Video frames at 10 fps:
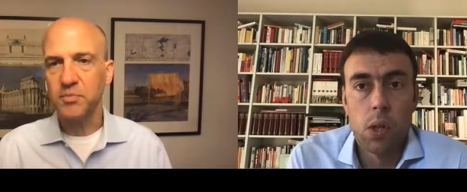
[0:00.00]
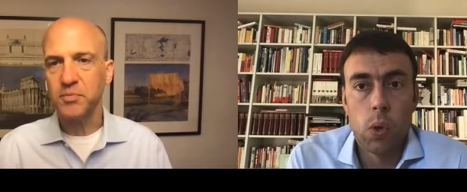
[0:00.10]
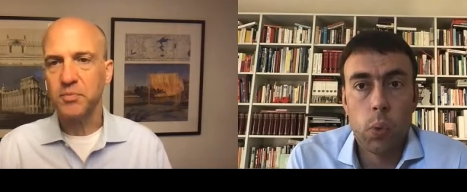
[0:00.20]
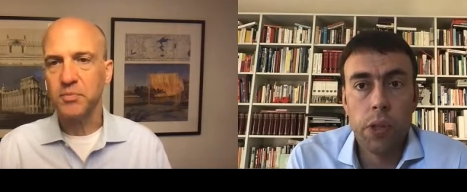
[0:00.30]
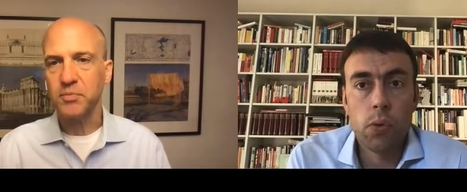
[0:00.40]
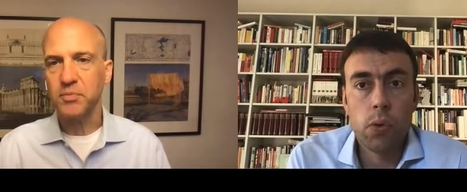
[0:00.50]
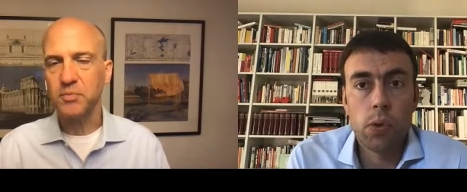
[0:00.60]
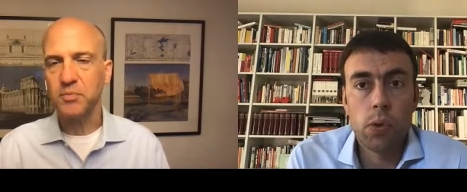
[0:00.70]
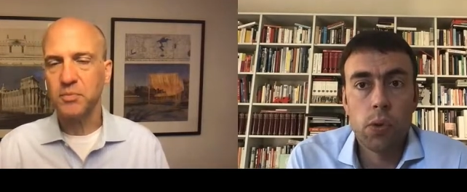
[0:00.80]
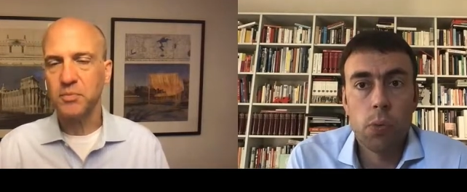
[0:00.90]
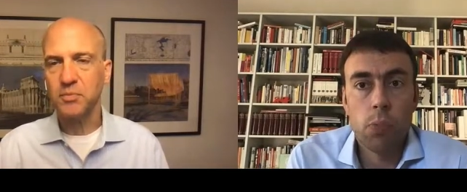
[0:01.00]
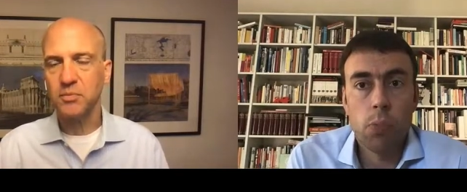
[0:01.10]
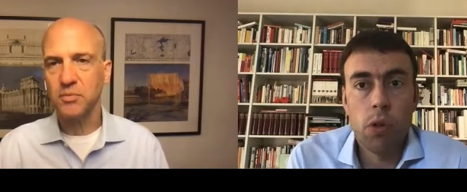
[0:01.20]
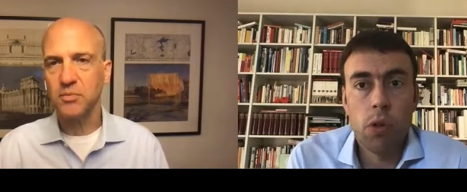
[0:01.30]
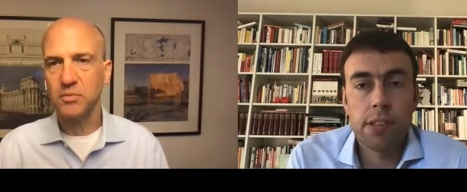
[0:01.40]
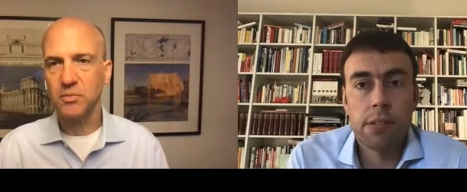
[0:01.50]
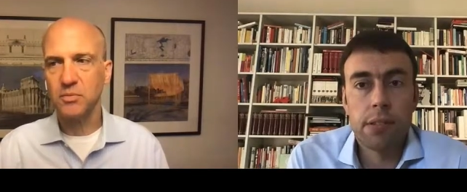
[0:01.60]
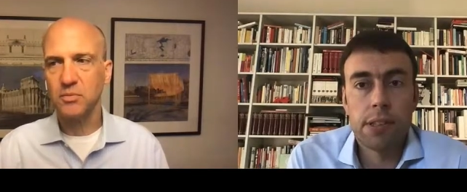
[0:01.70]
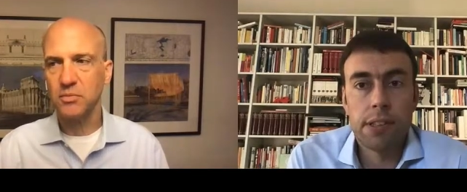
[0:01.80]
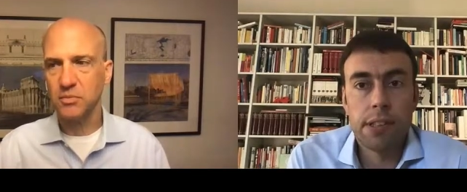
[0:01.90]
Speaker 1: we are doing more or less
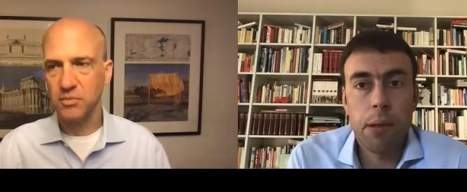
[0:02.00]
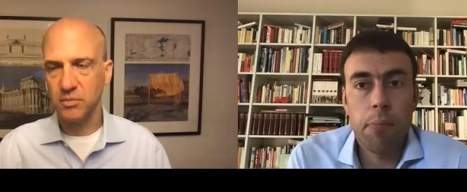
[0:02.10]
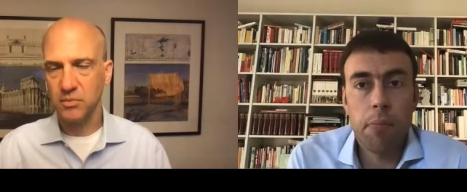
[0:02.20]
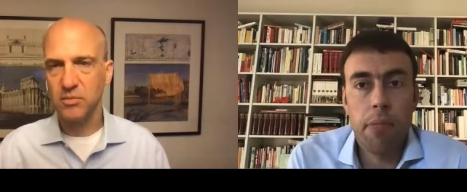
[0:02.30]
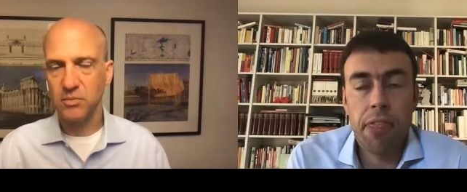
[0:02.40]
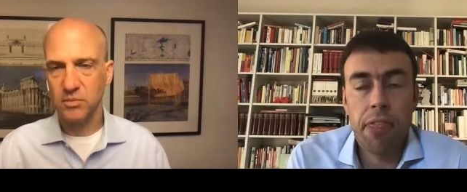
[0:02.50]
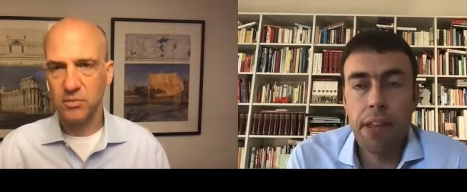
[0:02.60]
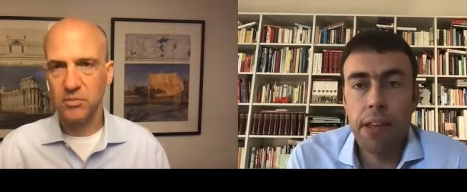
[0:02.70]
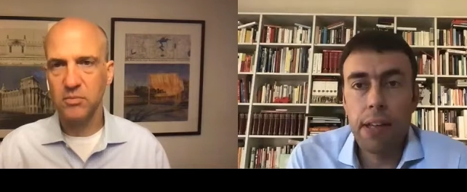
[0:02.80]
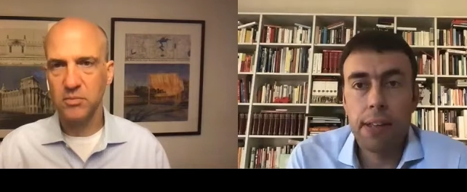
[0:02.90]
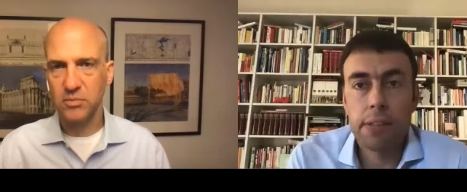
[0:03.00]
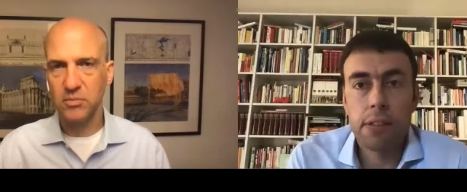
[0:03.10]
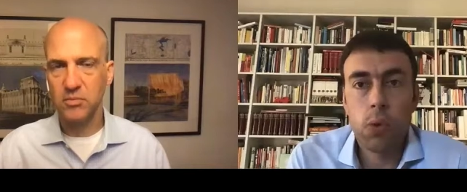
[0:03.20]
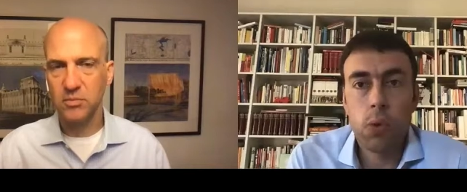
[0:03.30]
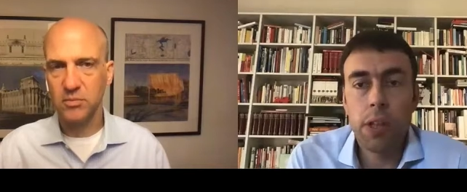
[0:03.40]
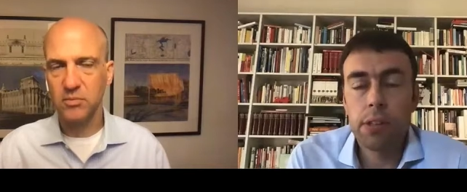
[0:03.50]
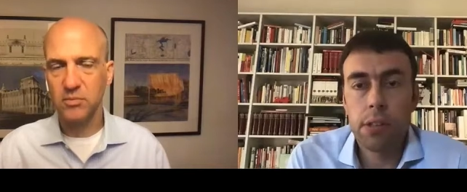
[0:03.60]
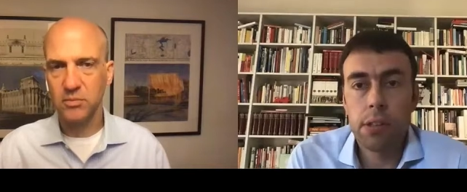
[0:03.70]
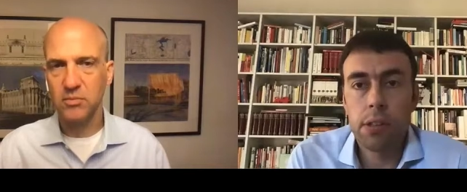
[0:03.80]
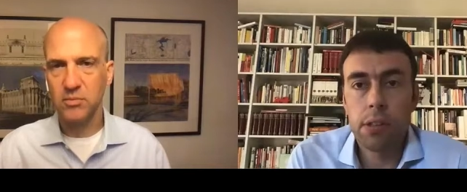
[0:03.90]
the same thing as the US
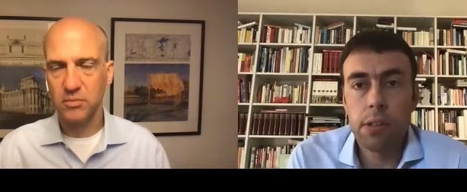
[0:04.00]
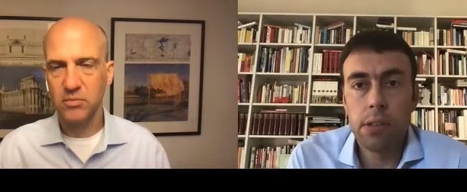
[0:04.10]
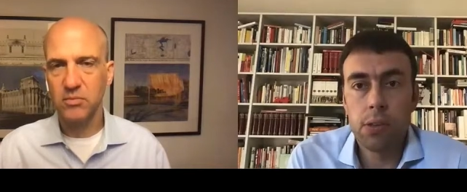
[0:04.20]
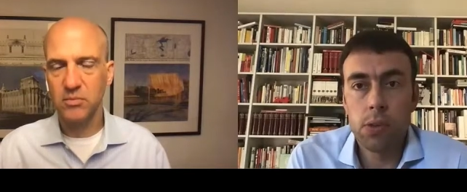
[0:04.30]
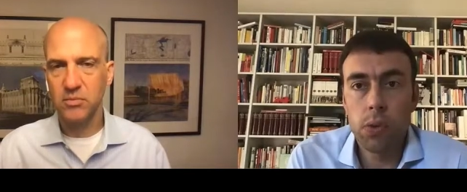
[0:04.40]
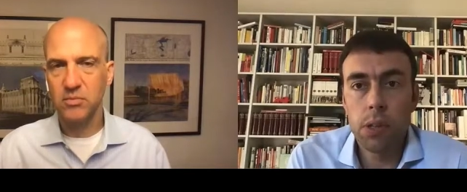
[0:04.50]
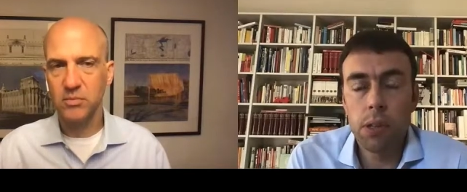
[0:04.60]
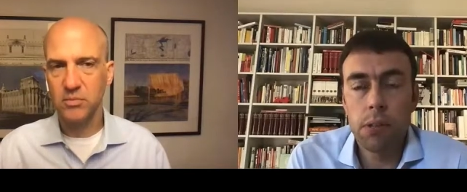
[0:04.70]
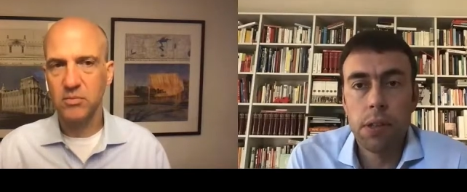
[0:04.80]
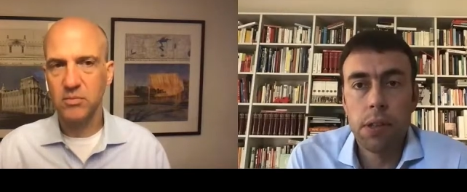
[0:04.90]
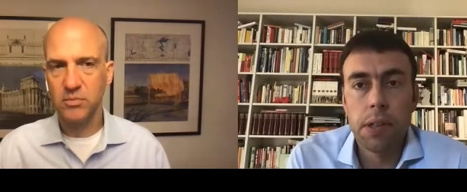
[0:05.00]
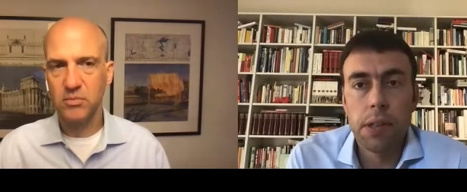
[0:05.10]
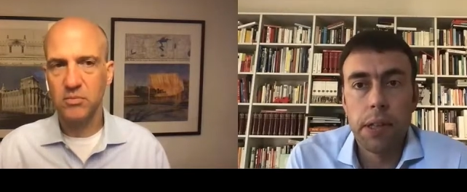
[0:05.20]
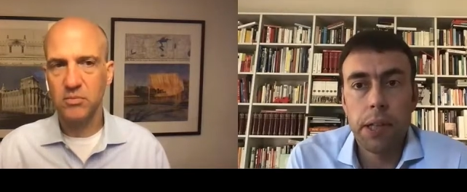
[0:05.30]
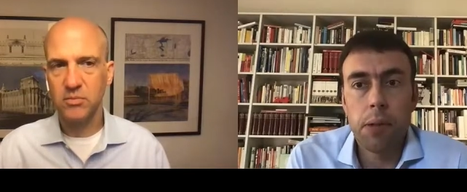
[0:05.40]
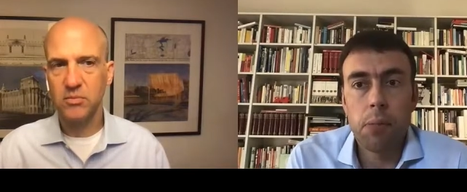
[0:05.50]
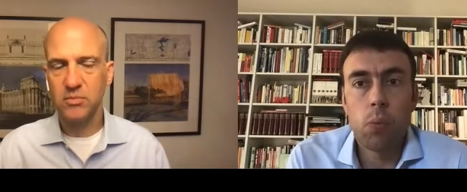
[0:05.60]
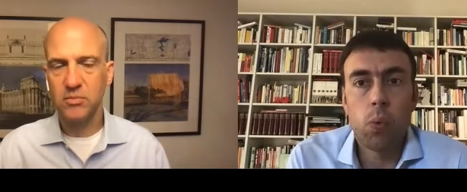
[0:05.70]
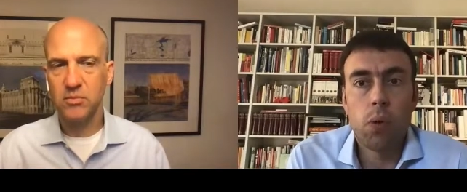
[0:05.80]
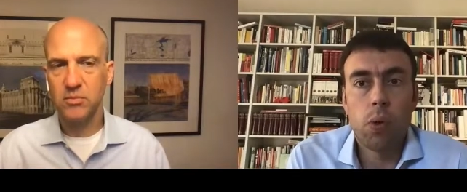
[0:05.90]
uh, is doing.
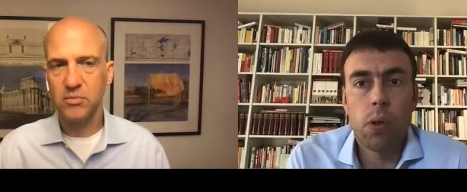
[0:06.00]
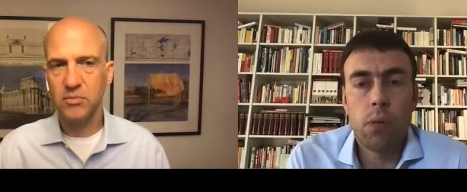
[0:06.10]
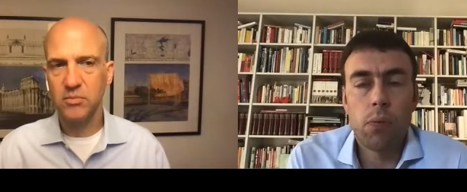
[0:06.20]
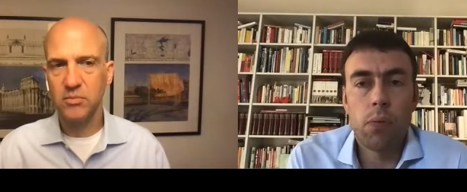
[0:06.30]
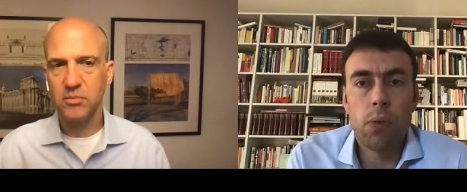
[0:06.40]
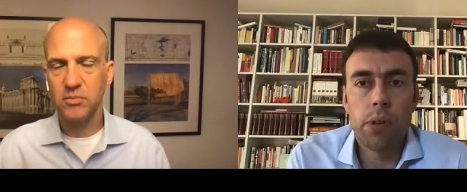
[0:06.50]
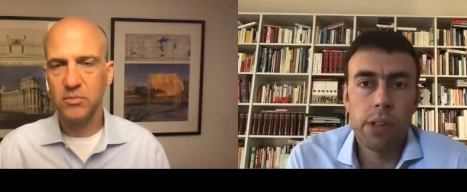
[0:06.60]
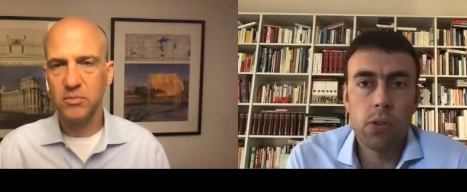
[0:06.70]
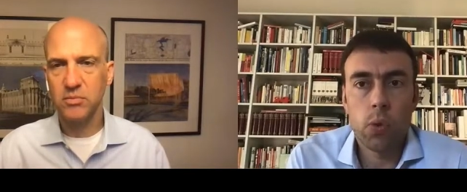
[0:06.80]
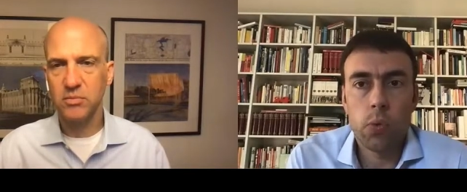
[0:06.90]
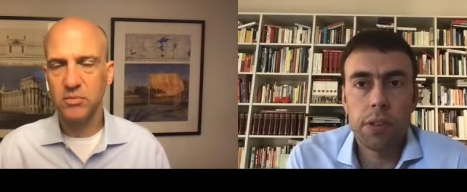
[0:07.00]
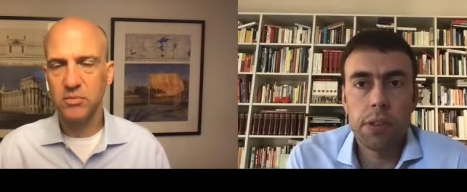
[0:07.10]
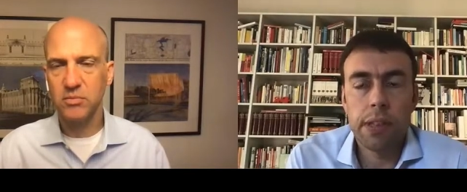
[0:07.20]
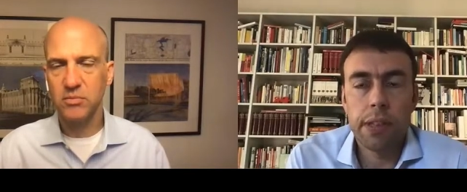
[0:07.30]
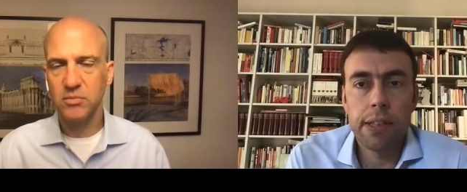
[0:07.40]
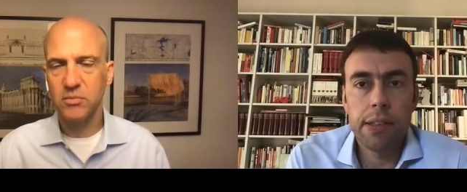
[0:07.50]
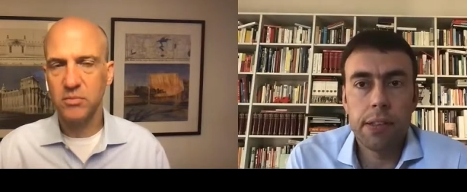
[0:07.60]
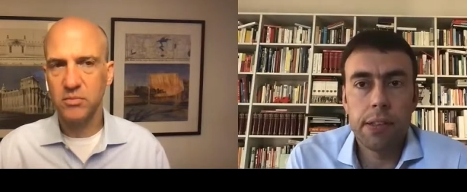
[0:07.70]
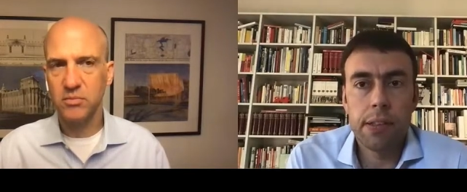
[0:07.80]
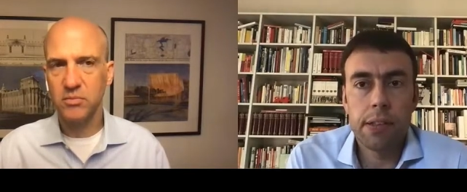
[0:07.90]
Um, and there's always a,
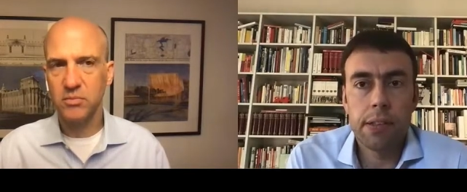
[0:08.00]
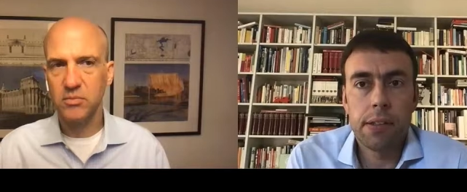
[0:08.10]
uh,